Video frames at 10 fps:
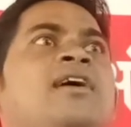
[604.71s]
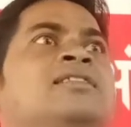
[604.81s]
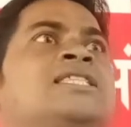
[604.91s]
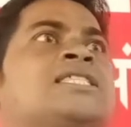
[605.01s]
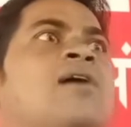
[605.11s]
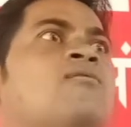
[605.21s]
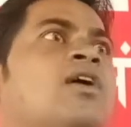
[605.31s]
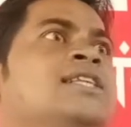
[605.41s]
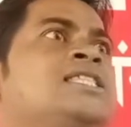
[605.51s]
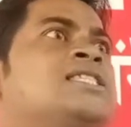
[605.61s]
in
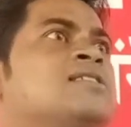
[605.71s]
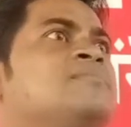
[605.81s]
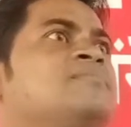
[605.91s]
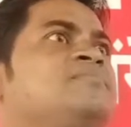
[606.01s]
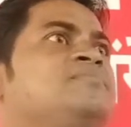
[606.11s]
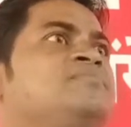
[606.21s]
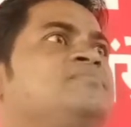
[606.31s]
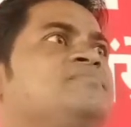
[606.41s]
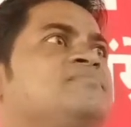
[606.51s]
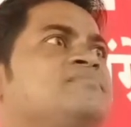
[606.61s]
someone's
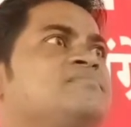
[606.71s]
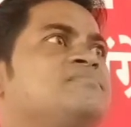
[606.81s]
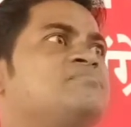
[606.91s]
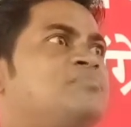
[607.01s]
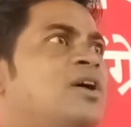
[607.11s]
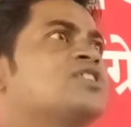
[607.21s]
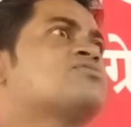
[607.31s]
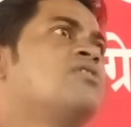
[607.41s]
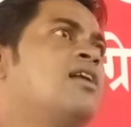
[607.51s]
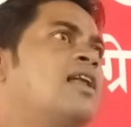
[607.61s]

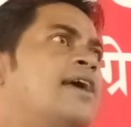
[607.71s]
personal